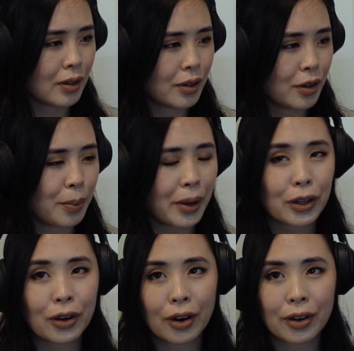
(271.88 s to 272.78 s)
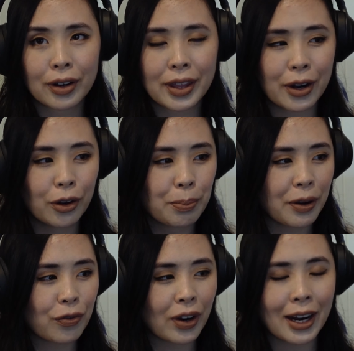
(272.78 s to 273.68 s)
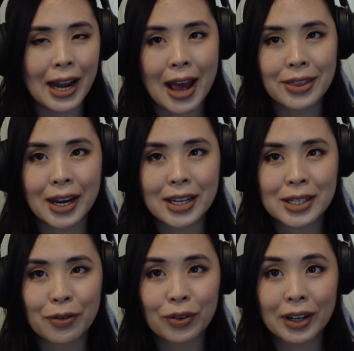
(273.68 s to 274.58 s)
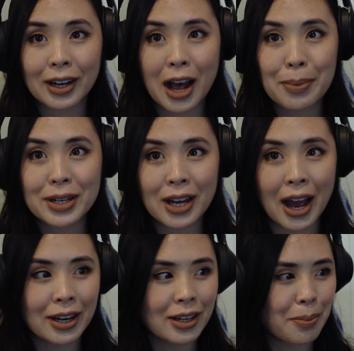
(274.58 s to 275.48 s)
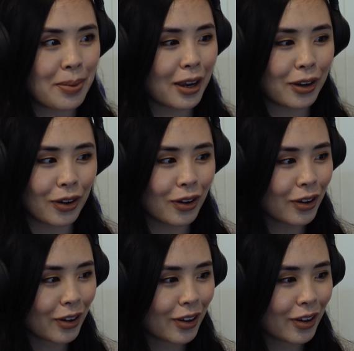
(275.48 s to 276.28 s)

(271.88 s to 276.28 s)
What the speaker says: Oh my god, they'd all be freaking out that it's a freaking armored Titan, I bet you.